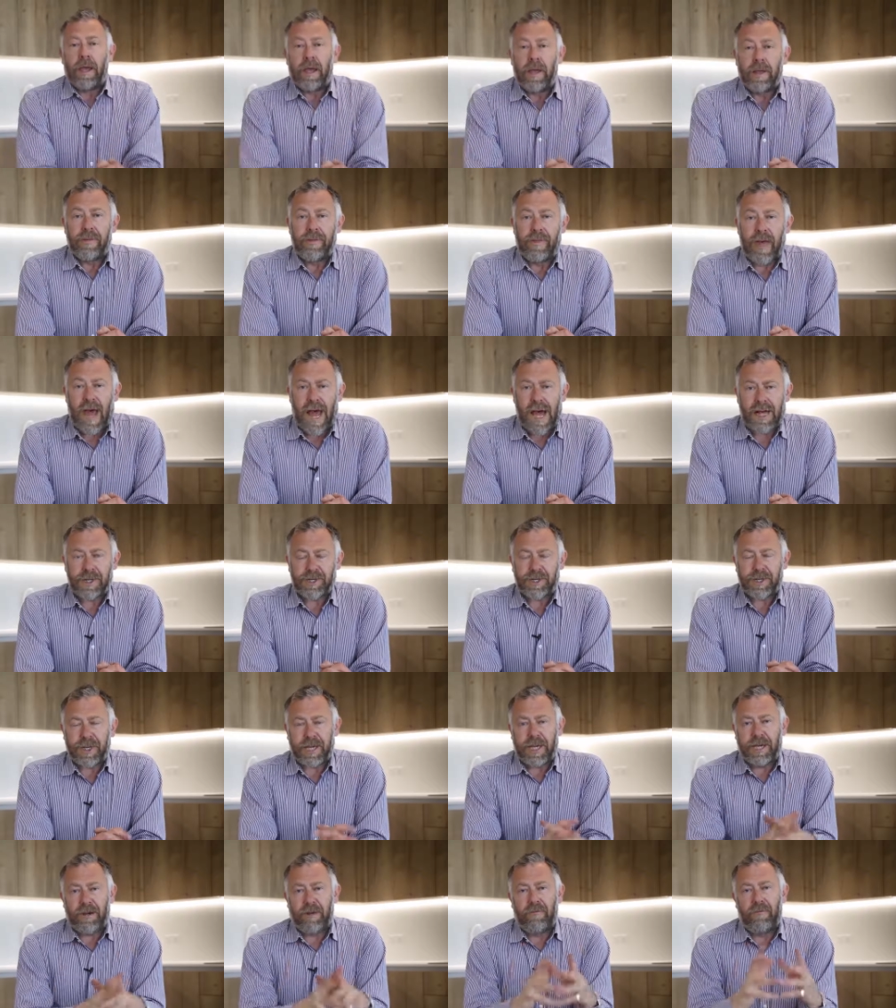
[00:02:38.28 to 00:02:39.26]

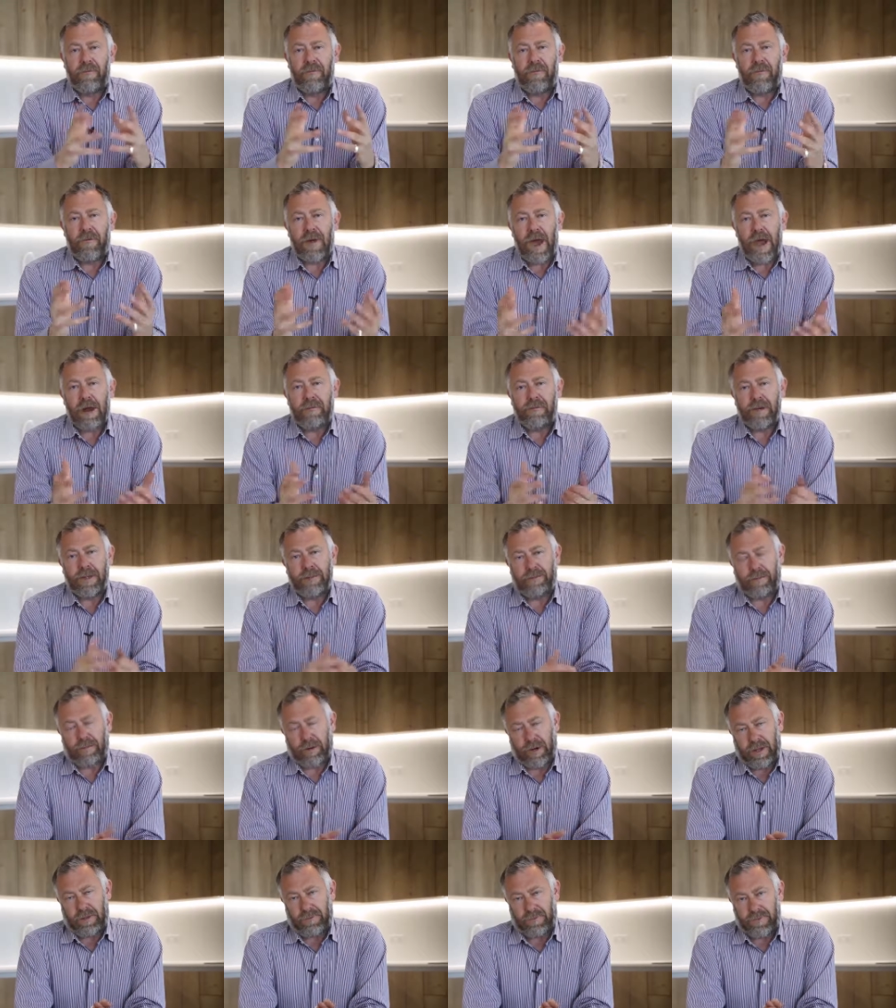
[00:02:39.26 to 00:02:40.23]
That's in a very
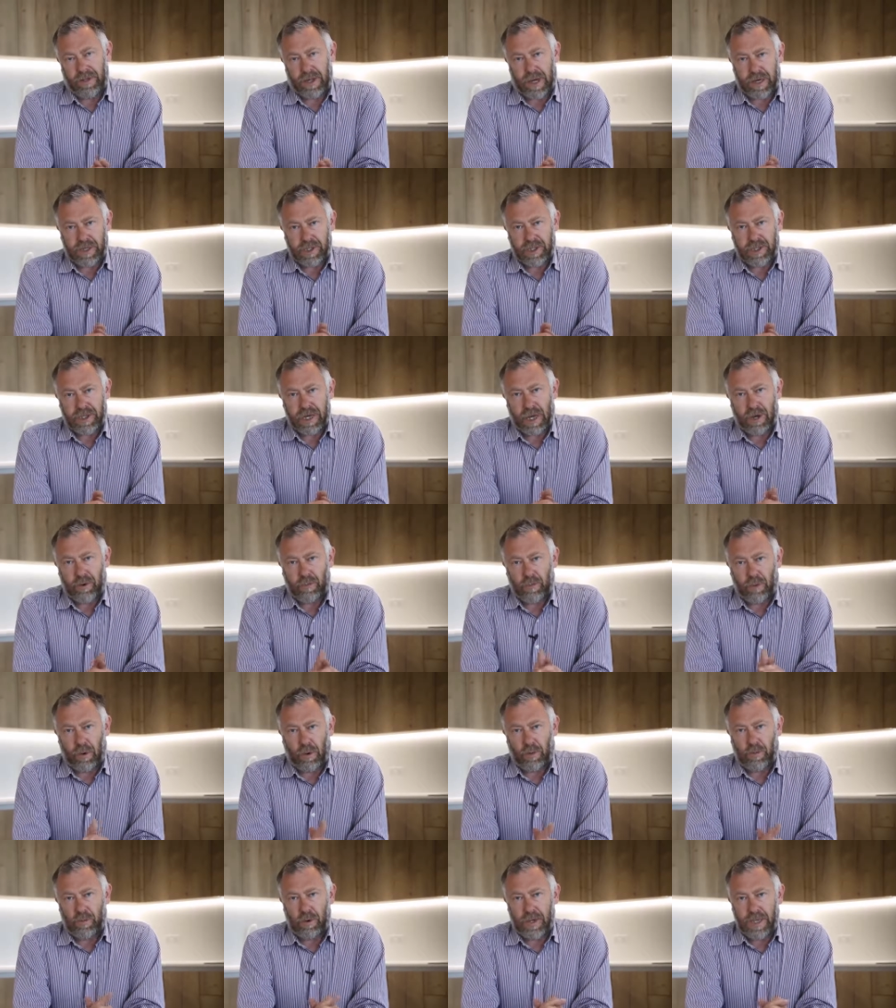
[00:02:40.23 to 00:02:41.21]
brief nutshell
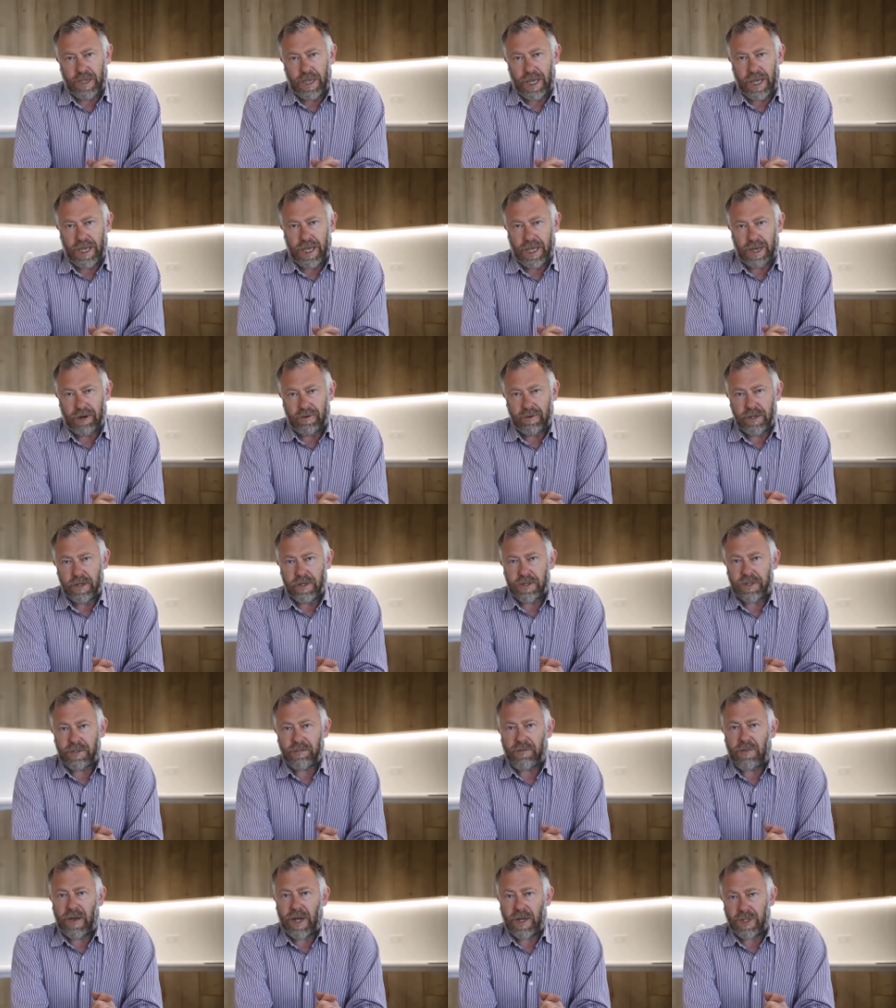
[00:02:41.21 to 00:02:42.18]
what we here at
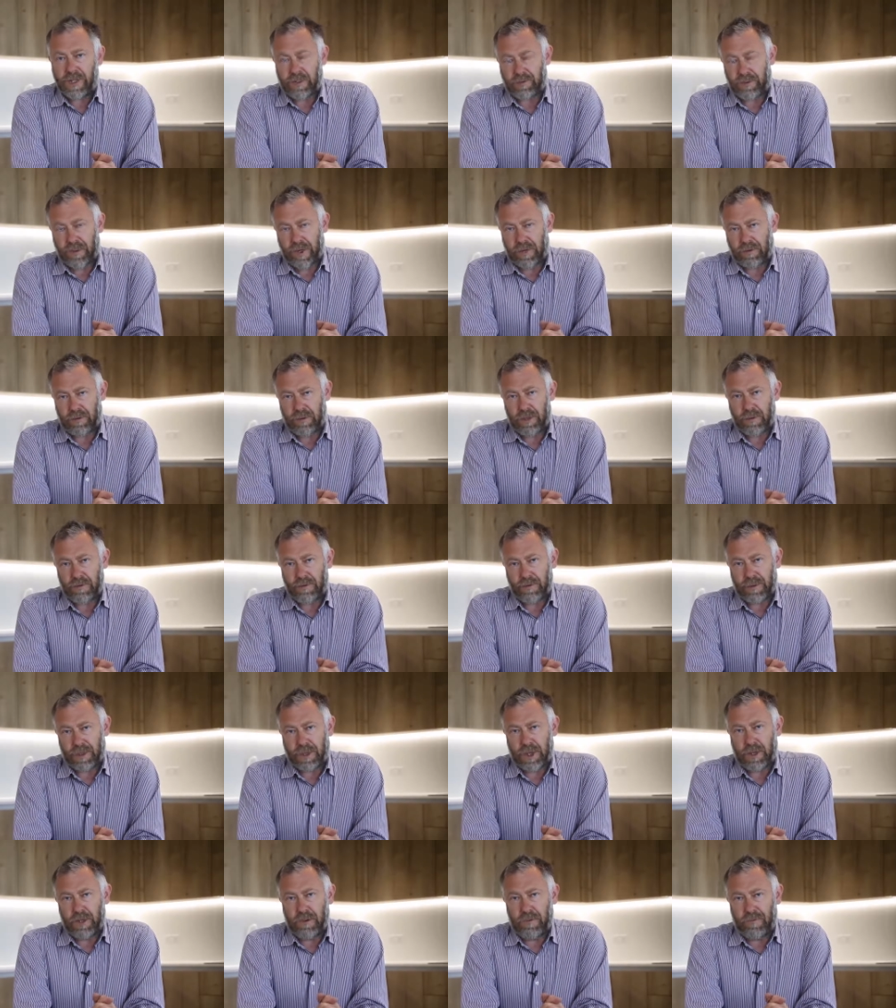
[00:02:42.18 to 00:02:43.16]
Vesper Group
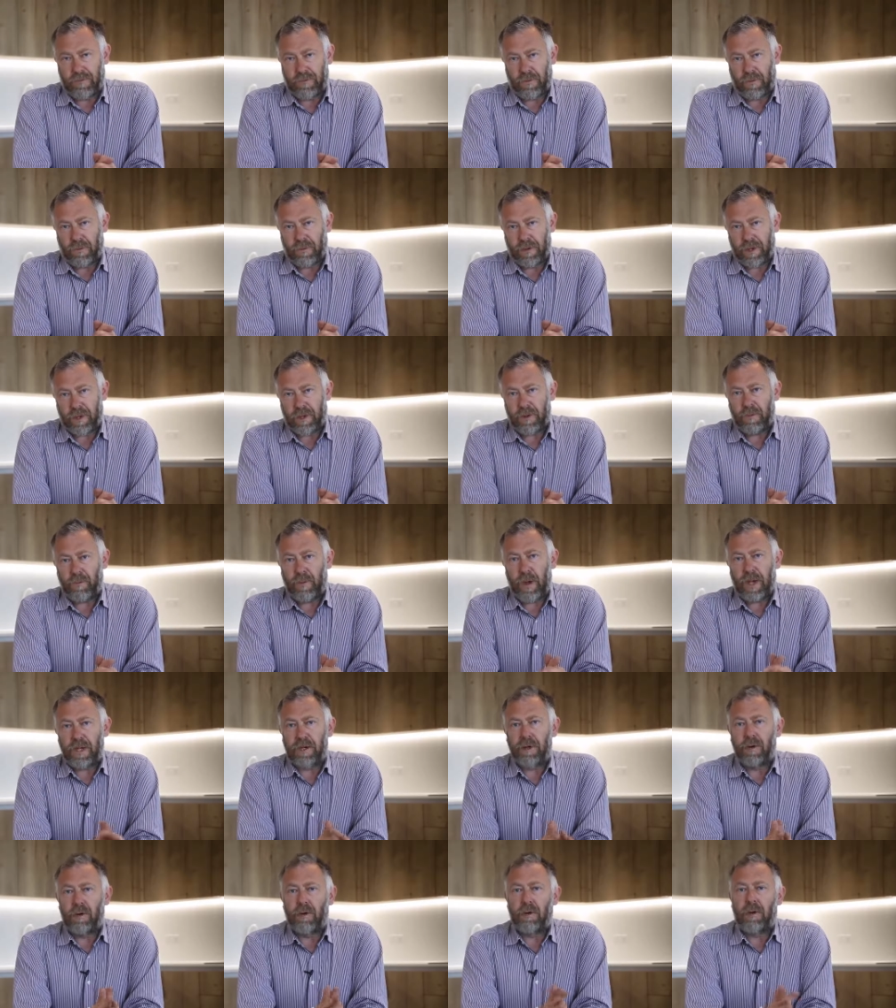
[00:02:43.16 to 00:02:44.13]
do for you
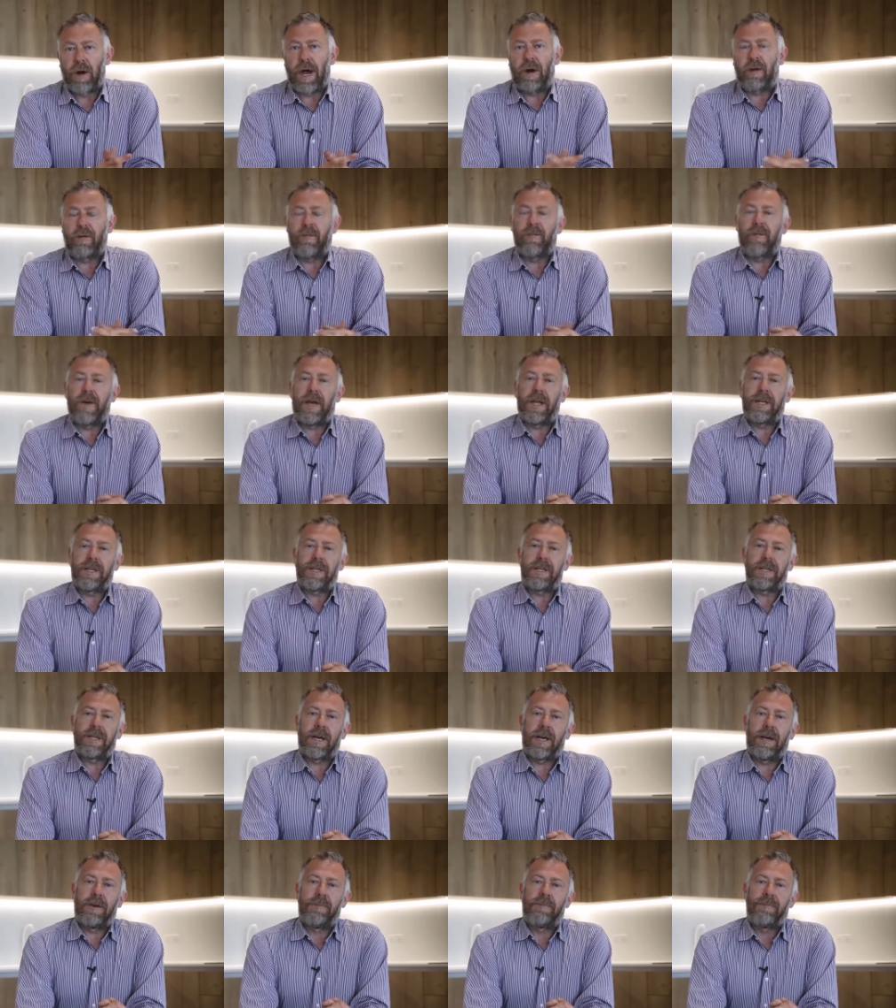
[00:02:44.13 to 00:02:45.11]
when you're our
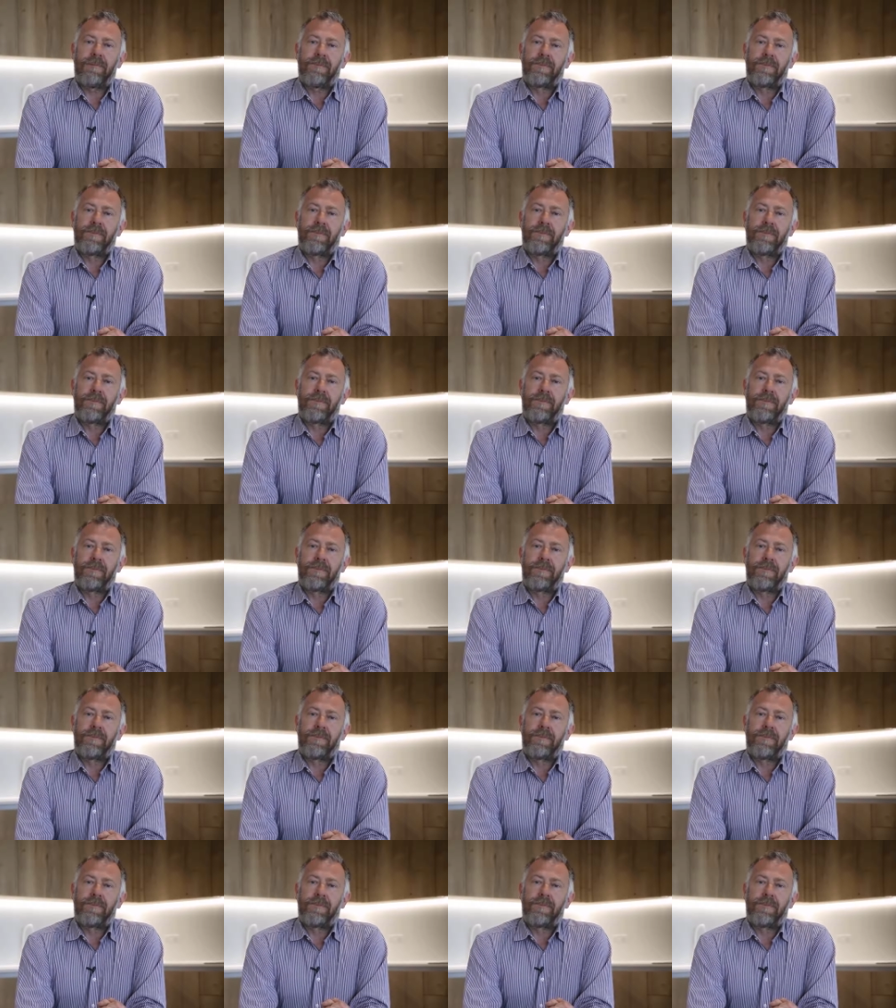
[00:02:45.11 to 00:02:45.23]
vendor.